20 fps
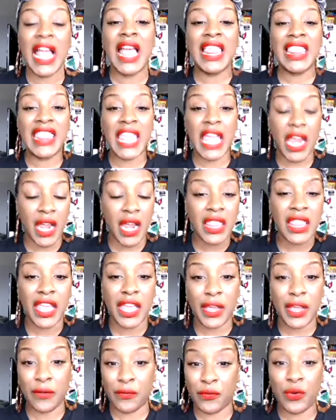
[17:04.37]
They are
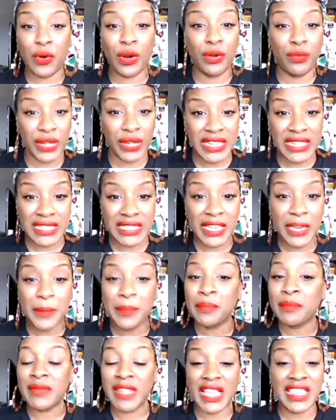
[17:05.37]
there for a reason.
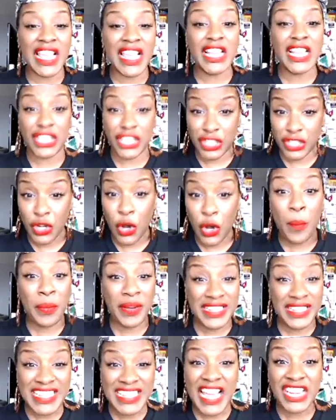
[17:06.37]
They show
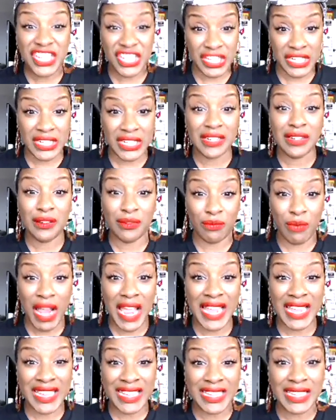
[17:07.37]
possession,
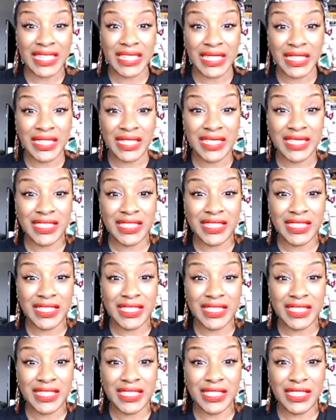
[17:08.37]
right? Don't
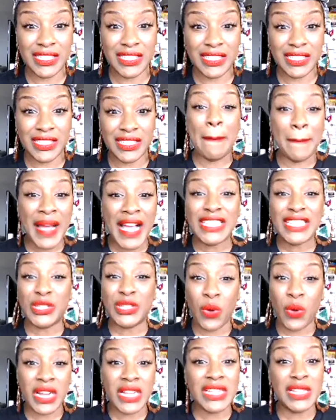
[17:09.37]
give me my
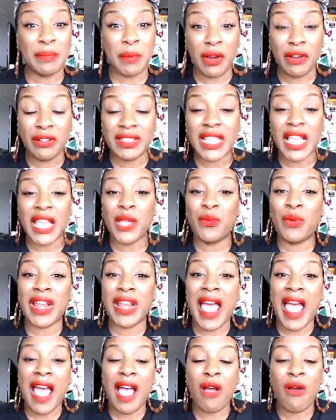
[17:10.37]
daughter's birthday
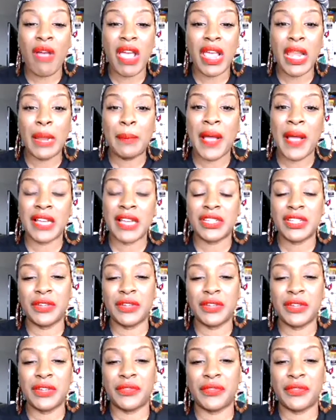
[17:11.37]
without an
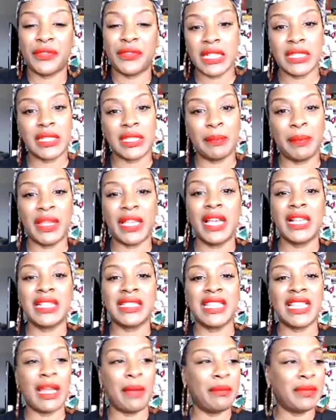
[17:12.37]
apostrophe S, because
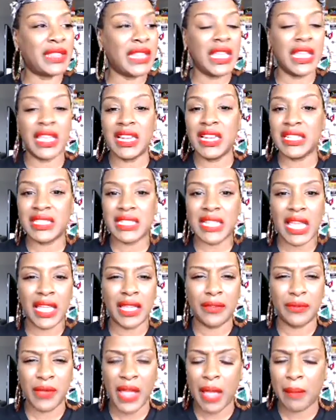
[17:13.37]
then I'm thinking it's like,
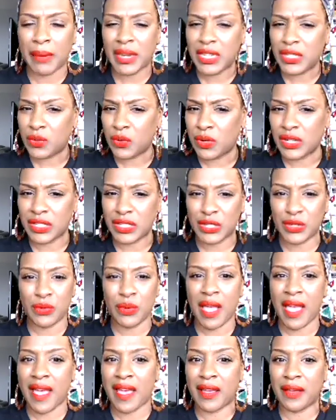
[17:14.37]
how many daughters do you
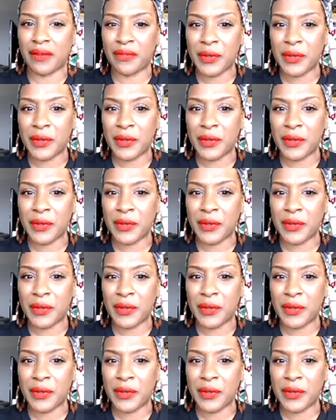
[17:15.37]
have,